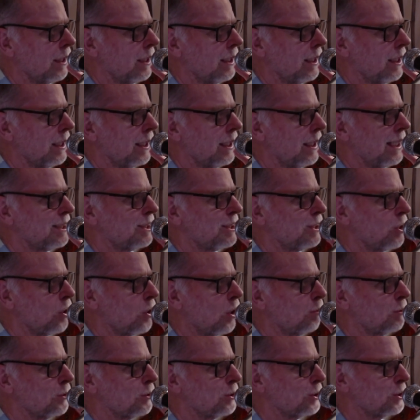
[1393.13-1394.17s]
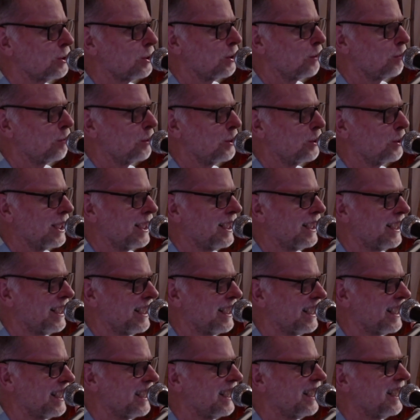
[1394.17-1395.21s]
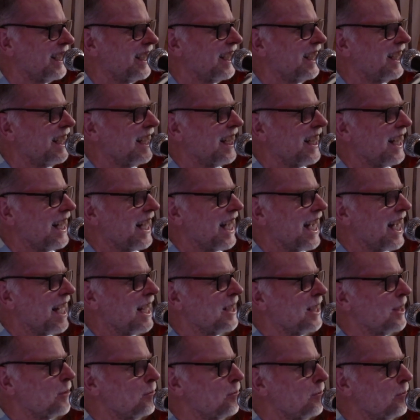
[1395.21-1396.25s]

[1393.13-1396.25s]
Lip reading: It's the opposite to the Buddha. And